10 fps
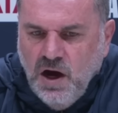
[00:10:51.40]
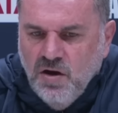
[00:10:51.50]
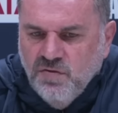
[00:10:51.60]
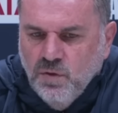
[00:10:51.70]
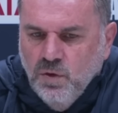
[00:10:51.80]

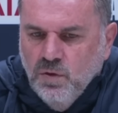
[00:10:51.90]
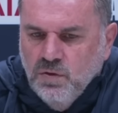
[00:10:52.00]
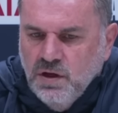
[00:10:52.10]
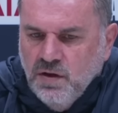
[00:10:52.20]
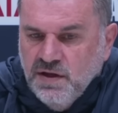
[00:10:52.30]

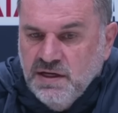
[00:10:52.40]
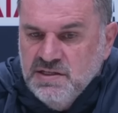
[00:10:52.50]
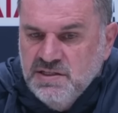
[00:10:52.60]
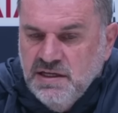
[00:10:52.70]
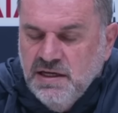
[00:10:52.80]
overall, I think
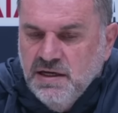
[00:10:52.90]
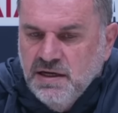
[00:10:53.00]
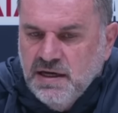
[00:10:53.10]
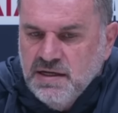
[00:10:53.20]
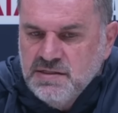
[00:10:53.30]
his
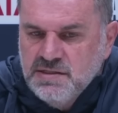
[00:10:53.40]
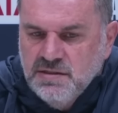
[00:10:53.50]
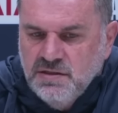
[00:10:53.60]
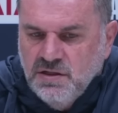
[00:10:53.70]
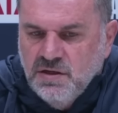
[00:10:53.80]
year has,
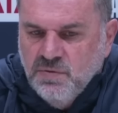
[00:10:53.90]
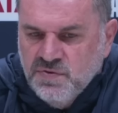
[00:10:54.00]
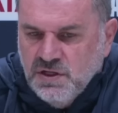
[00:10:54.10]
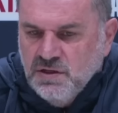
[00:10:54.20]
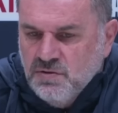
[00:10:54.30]
you know, we've
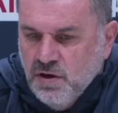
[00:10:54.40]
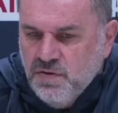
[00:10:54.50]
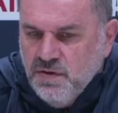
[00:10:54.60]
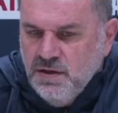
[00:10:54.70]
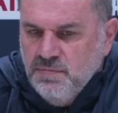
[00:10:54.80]
seen
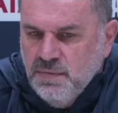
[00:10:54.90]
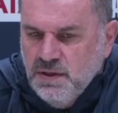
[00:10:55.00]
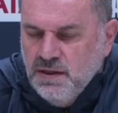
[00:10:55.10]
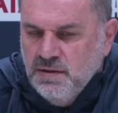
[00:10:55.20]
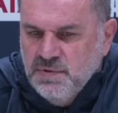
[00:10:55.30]
growth in him.
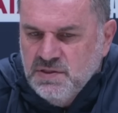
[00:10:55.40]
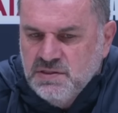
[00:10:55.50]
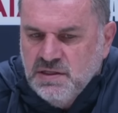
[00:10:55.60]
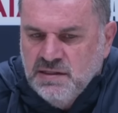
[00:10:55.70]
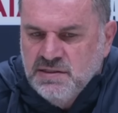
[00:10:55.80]
Um,
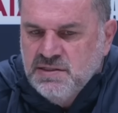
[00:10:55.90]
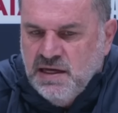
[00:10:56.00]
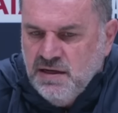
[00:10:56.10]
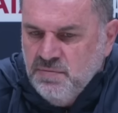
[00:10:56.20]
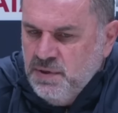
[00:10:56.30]
he's
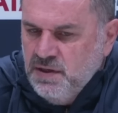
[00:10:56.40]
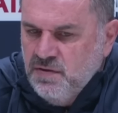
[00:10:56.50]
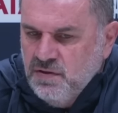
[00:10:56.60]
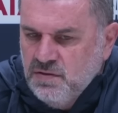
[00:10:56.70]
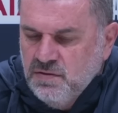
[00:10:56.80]
understanding better
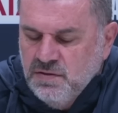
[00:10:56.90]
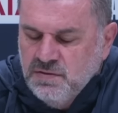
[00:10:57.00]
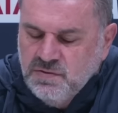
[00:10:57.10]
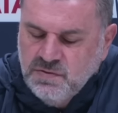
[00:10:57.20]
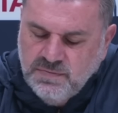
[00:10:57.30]
the,
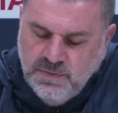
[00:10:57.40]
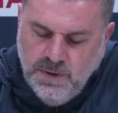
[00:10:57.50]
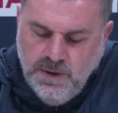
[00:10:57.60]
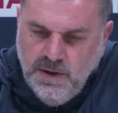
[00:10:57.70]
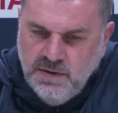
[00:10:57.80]
the,
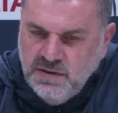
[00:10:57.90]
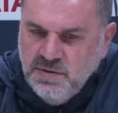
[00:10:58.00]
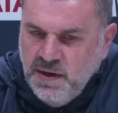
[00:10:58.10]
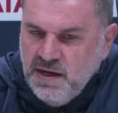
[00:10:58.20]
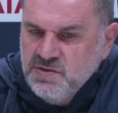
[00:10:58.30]
the
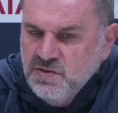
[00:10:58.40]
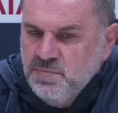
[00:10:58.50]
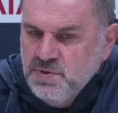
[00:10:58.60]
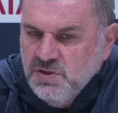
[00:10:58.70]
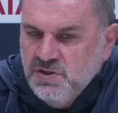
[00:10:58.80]
demands of the
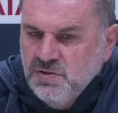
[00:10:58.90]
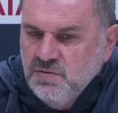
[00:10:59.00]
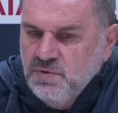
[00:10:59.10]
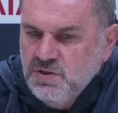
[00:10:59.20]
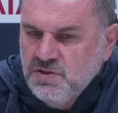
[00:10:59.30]

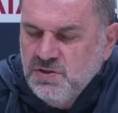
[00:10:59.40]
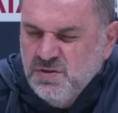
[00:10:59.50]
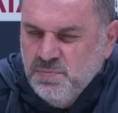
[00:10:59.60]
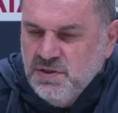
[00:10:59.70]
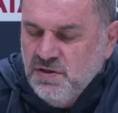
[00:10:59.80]
position, which
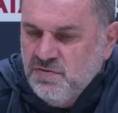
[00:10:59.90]
is a bit